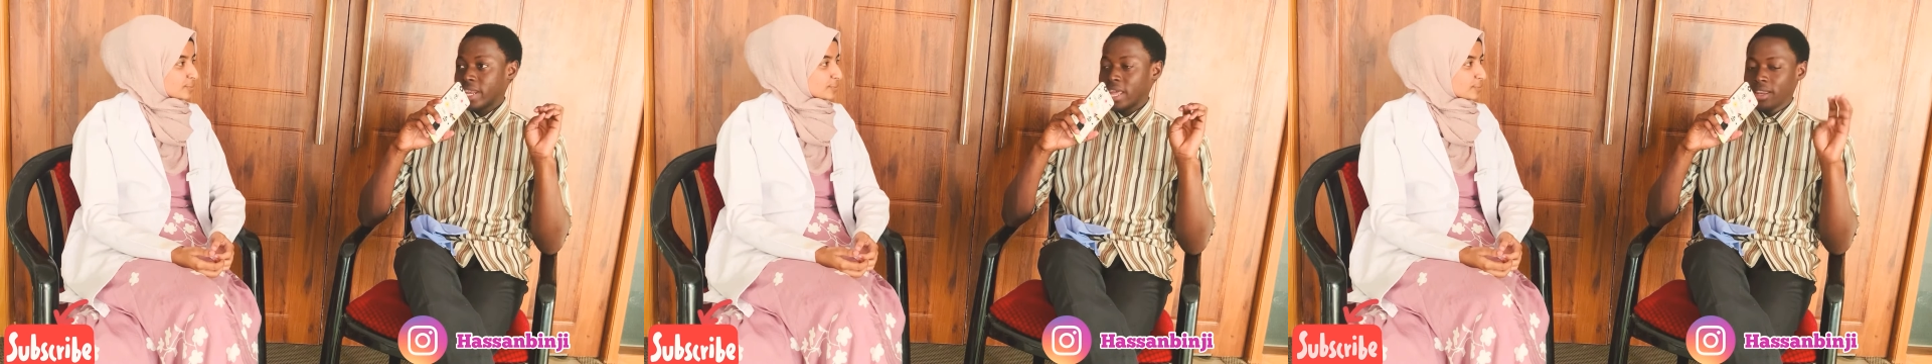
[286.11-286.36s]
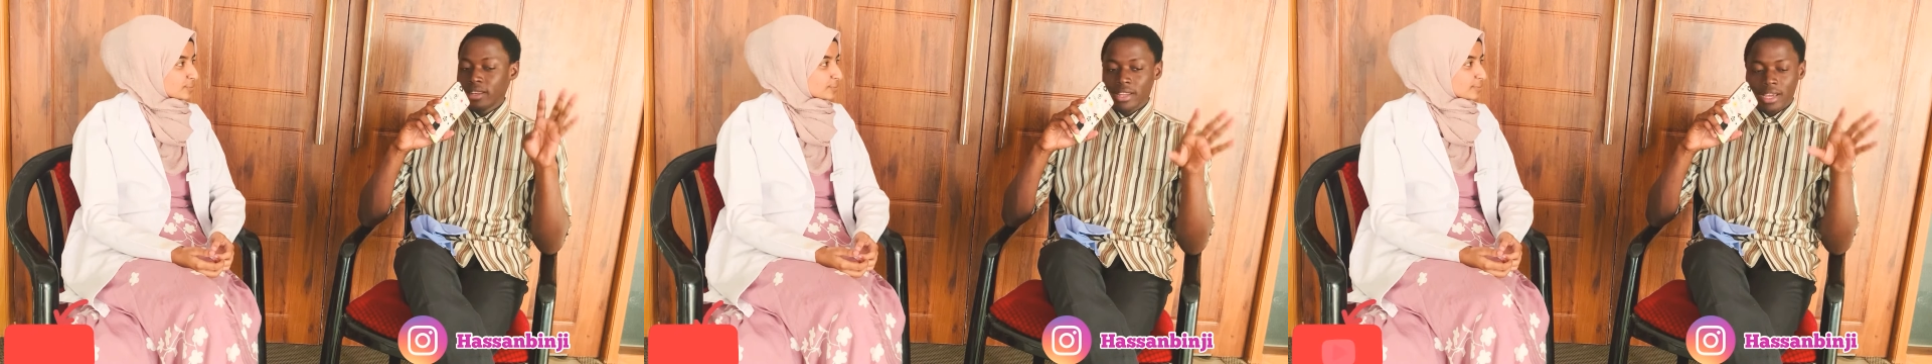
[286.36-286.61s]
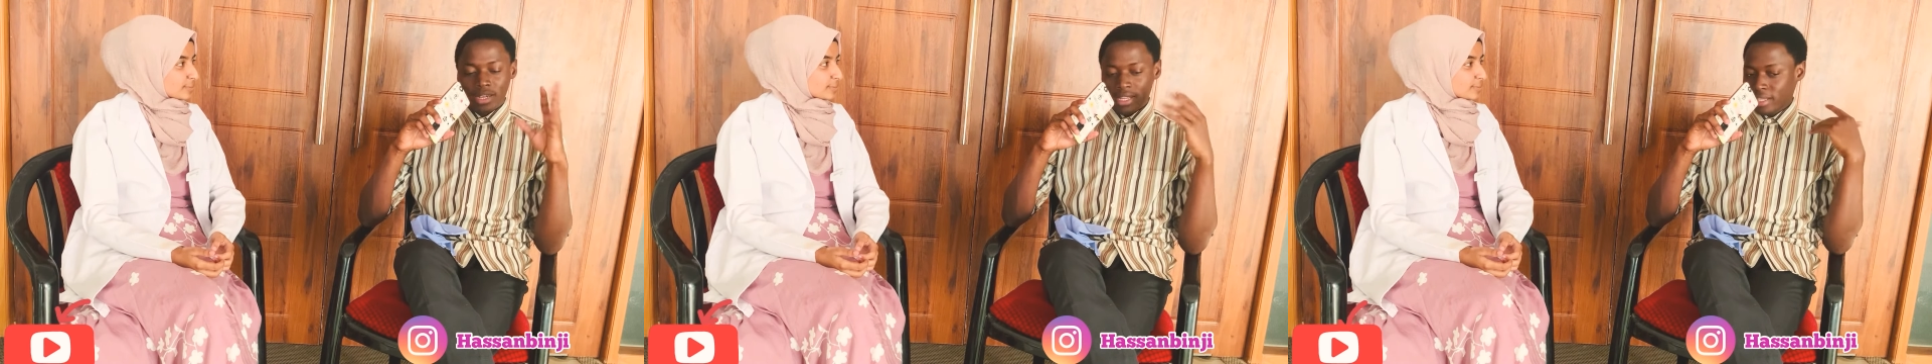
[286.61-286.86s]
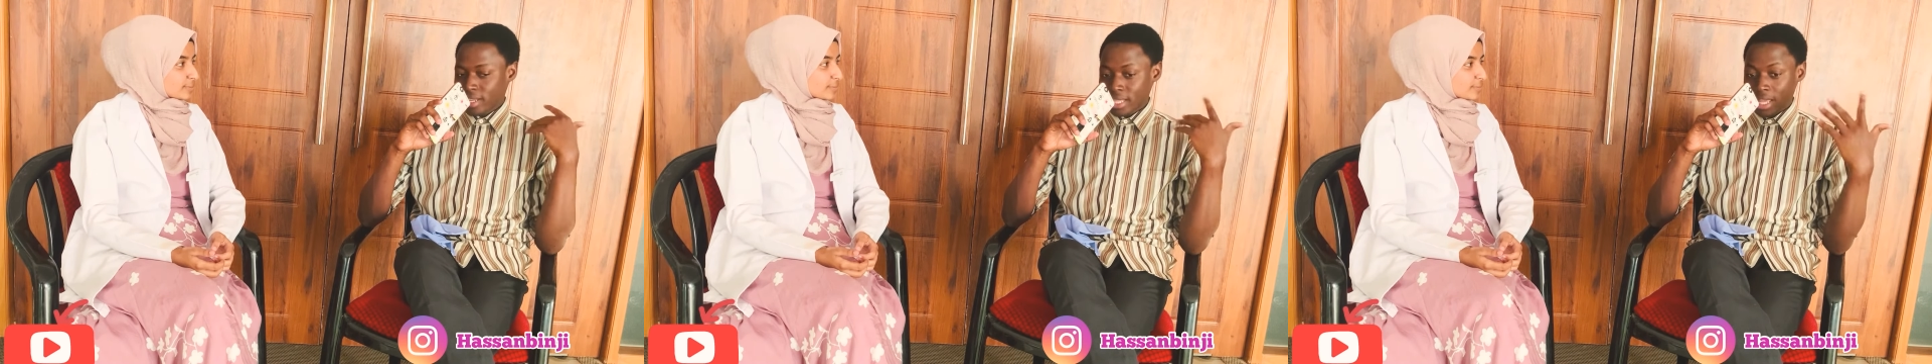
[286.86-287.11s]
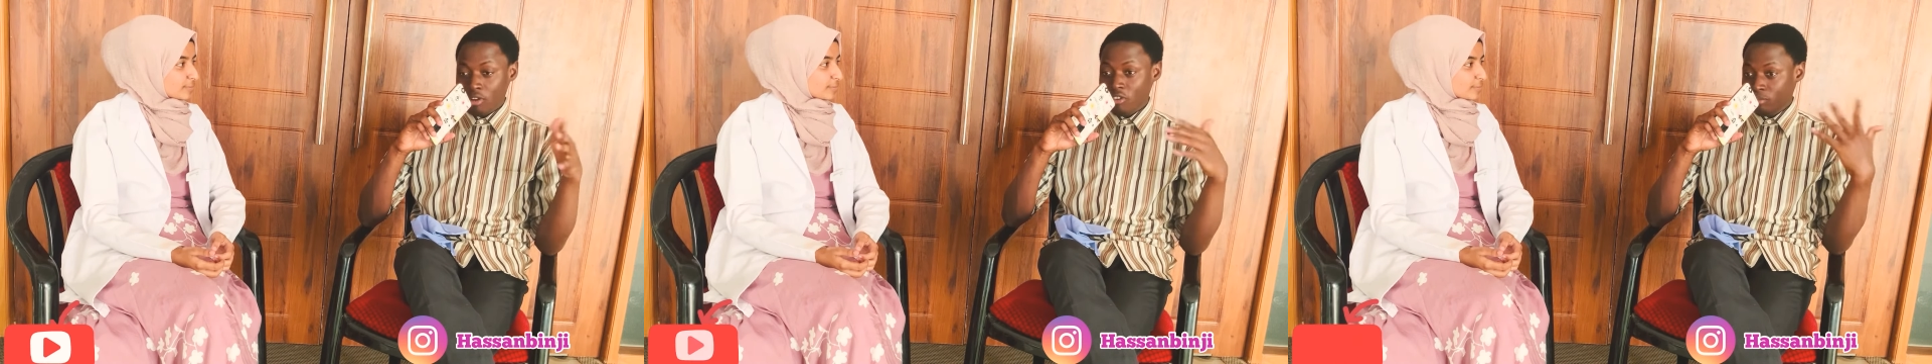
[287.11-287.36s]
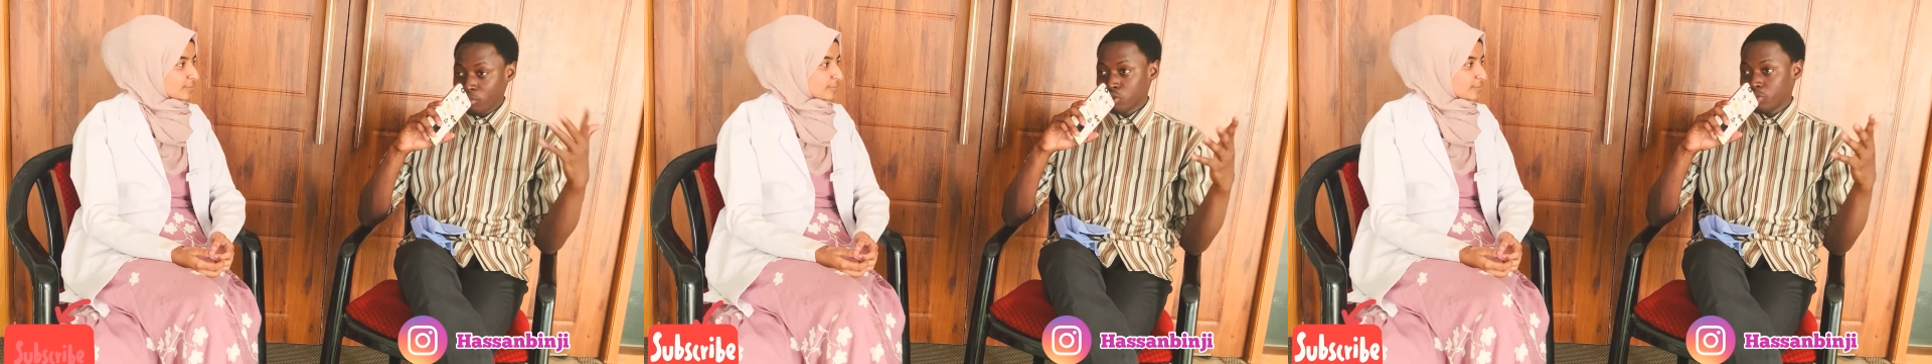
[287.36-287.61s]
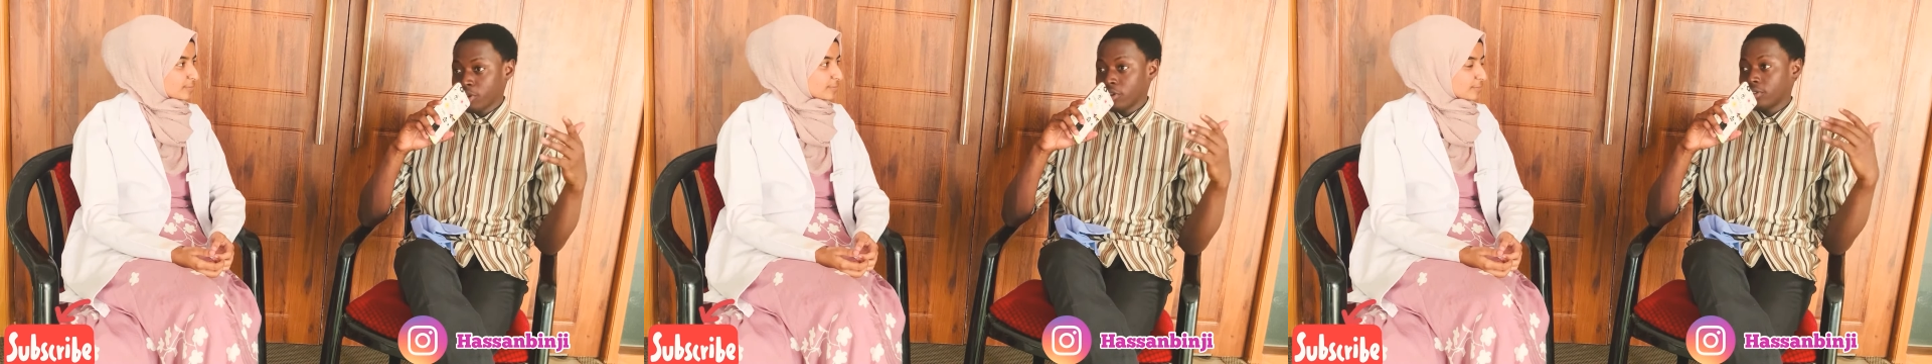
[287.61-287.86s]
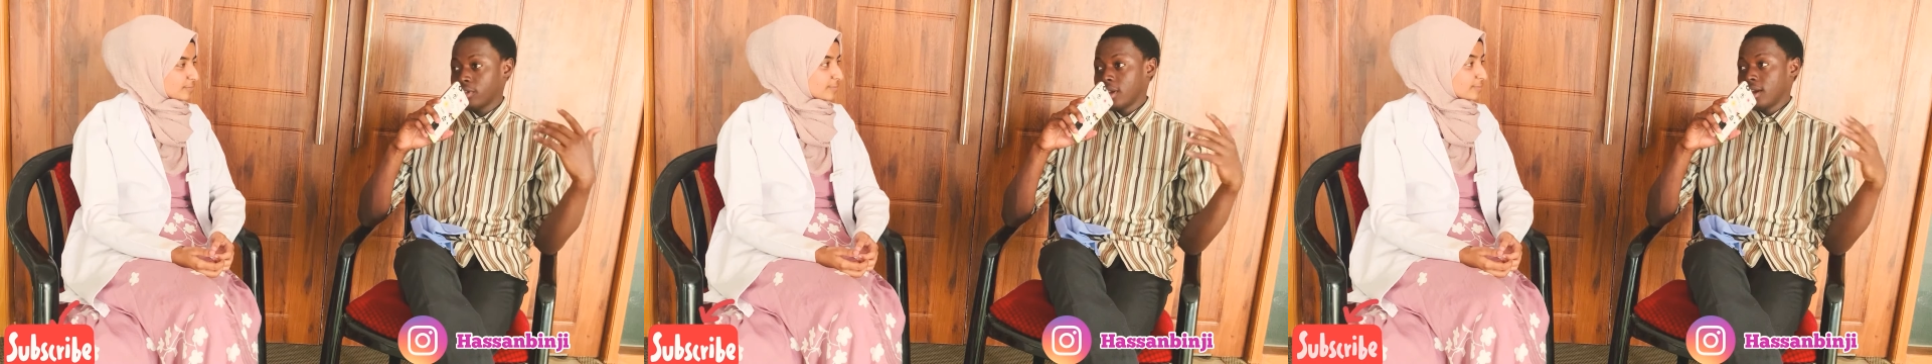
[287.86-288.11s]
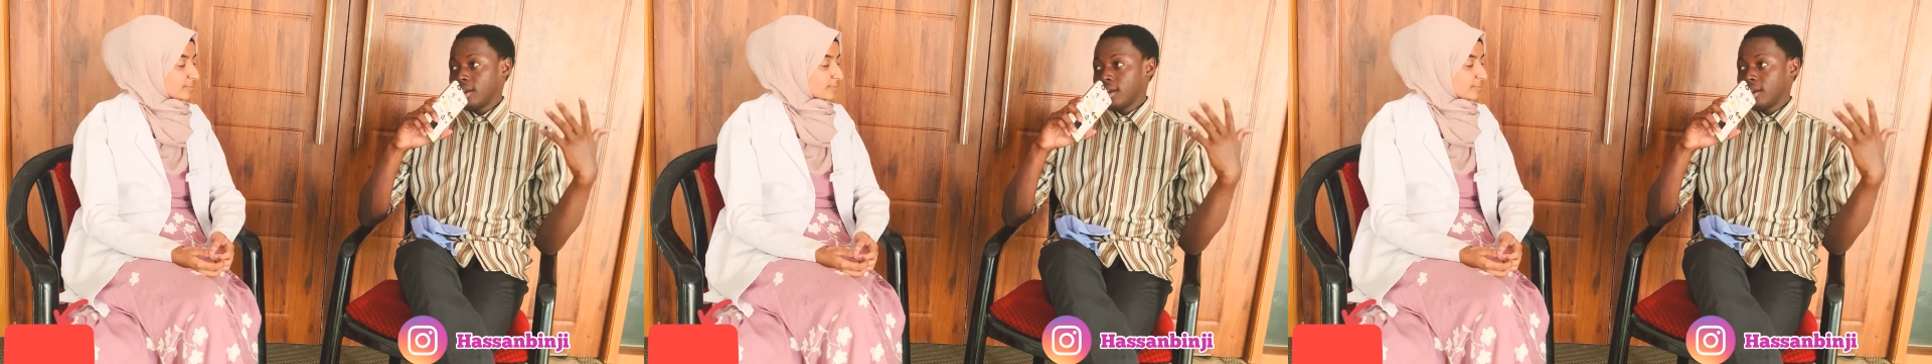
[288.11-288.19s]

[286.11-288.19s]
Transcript: like, that I love most, because